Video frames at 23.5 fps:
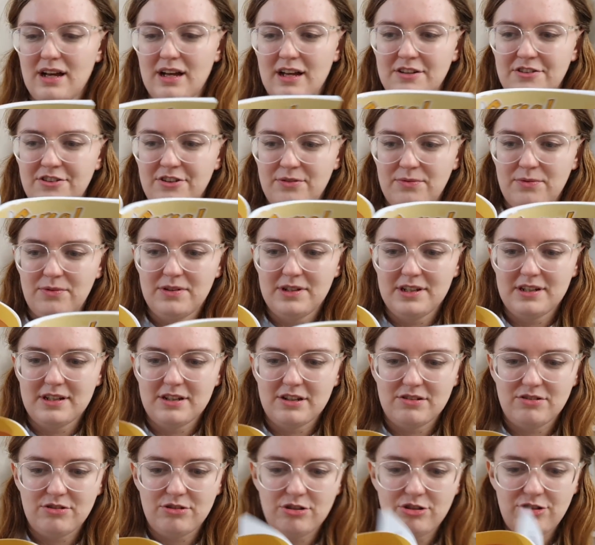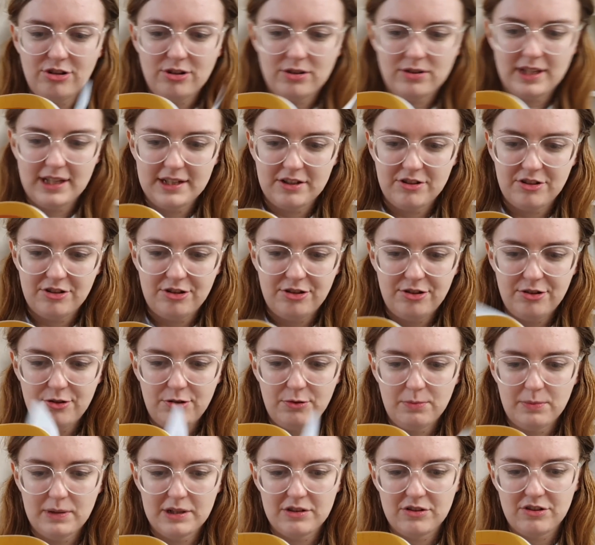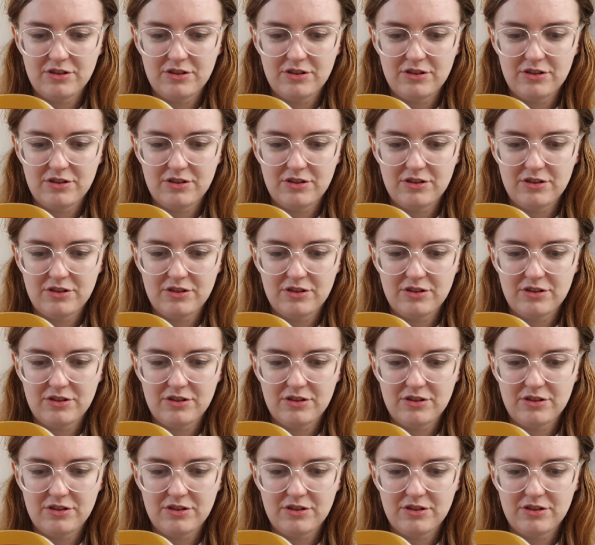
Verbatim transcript: else. I don't want to show like too much.